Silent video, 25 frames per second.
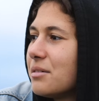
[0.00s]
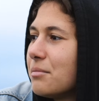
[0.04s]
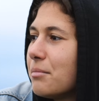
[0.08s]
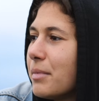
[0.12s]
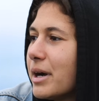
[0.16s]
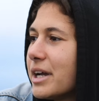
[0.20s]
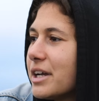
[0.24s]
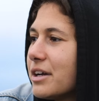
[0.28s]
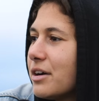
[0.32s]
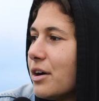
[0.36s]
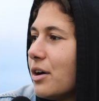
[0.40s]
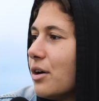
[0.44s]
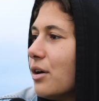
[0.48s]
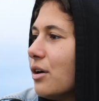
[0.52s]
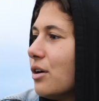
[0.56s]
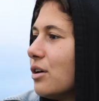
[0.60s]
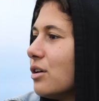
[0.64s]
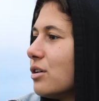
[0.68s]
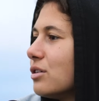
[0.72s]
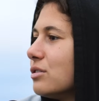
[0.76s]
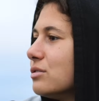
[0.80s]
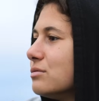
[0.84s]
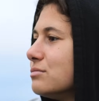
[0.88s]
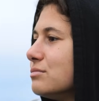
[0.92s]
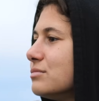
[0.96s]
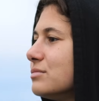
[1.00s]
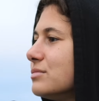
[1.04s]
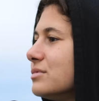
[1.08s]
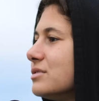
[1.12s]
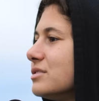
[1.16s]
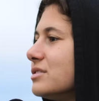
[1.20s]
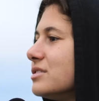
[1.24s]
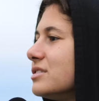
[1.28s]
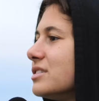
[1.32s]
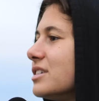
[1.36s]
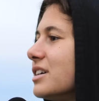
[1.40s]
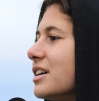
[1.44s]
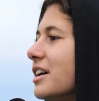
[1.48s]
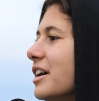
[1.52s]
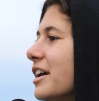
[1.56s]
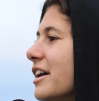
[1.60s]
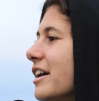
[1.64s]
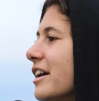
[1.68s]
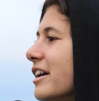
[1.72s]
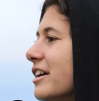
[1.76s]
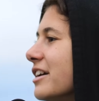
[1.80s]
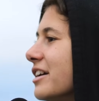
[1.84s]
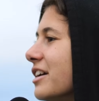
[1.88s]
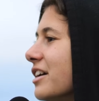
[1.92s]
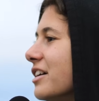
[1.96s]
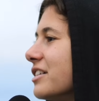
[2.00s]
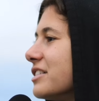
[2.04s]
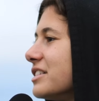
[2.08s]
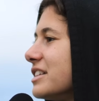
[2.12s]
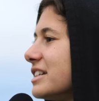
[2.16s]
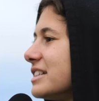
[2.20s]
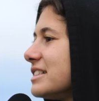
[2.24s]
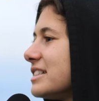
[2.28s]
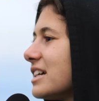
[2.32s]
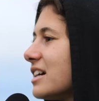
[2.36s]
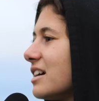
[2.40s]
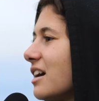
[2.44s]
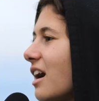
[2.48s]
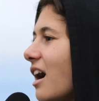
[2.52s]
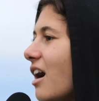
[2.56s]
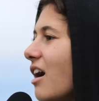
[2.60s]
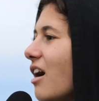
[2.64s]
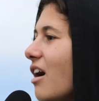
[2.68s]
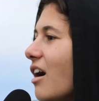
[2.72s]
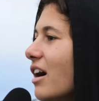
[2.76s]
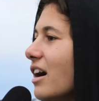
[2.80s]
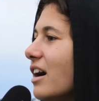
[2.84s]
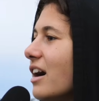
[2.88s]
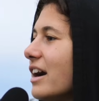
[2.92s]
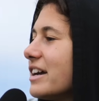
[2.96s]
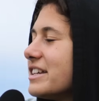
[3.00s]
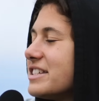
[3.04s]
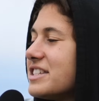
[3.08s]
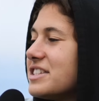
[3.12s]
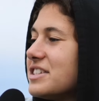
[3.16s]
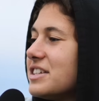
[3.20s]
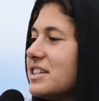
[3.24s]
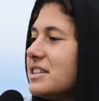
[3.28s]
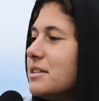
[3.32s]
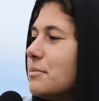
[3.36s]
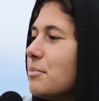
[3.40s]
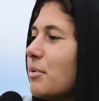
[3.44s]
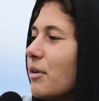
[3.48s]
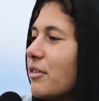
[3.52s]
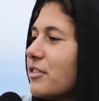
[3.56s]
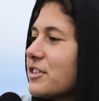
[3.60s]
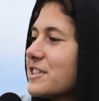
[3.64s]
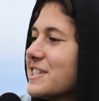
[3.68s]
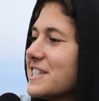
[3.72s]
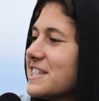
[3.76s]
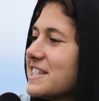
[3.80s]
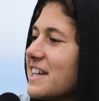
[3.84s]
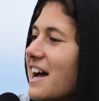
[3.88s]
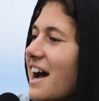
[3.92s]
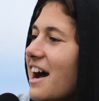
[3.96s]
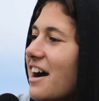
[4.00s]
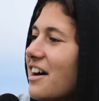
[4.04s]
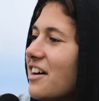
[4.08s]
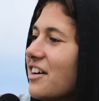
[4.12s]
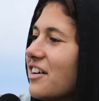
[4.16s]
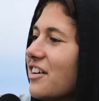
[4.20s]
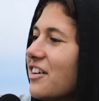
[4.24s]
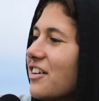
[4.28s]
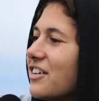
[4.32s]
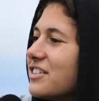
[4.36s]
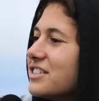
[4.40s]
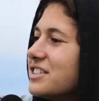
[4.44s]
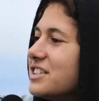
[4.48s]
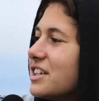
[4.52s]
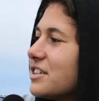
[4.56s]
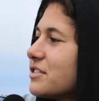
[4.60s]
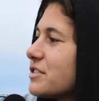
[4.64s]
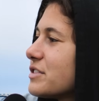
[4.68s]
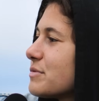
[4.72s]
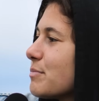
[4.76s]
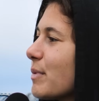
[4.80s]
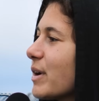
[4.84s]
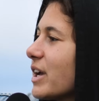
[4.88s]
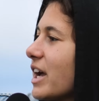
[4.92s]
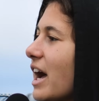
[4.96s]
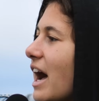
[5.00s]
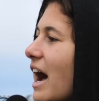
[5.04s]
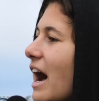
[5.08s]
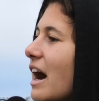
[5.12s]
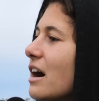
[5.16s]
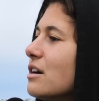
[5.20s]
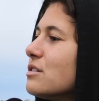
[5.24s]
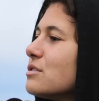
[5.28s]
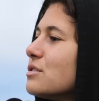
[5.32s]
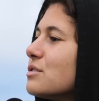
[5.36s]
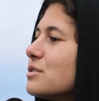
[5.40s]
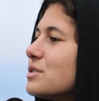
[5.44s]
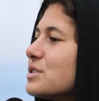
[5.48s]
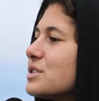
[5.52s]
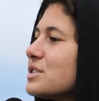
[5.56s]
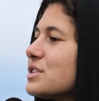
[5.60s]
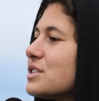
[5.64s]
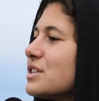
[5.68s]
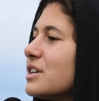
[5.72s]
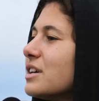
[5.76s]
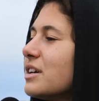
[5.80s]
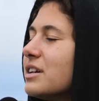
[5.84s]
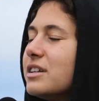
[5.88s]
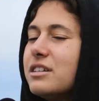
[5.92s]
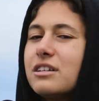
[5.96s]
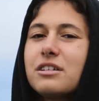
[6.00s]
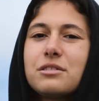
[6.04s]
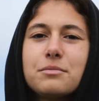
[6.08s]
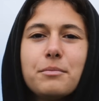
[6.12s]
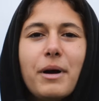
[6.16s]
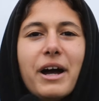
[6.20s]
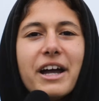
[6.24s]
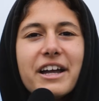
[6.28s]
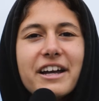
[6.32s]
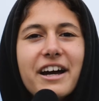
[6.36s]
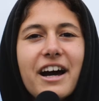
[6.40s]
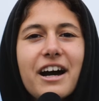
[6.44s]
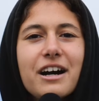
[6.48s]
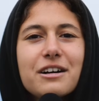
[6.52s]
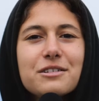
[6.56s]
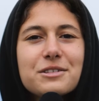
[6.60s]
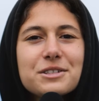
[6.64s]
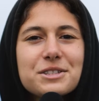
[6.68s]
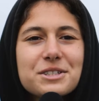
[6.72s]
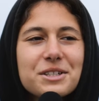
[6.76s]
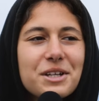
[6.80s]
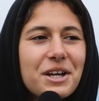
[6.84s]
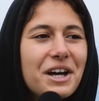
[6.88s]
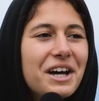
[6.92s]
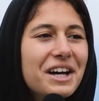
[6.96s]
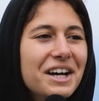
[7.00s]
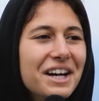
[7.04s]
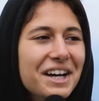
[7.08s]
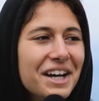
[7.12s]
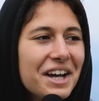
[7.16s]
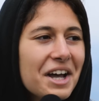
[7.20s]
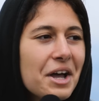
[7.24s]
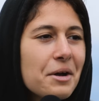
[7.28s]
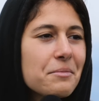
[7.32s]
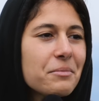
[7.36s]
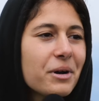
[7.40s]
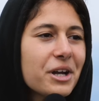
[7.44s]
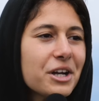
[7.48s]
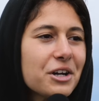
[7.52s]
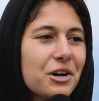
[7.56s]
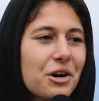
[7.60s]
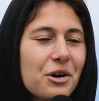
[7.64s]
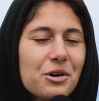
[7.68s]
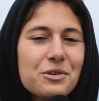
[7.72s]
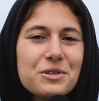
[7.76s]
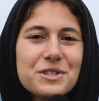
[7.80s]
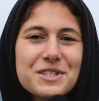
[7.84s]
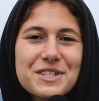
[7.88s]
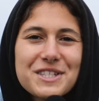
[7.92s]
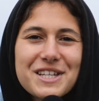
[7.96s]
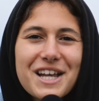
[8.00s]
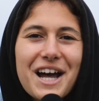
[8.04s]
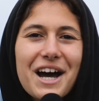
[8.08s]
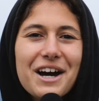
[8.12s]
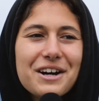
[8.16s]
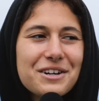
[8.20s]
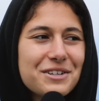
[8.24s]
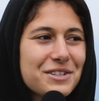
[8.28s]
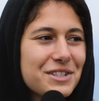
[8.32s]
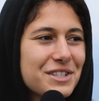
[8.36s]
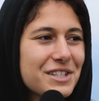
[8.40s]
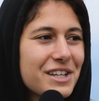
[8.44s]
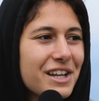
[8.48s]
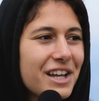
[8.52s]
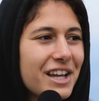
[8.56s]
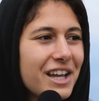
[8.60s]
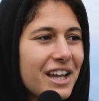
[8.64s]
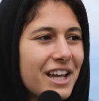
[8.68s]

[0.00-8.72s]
my home on this, I see the Povasao. There is my house. Not my house, my host's house.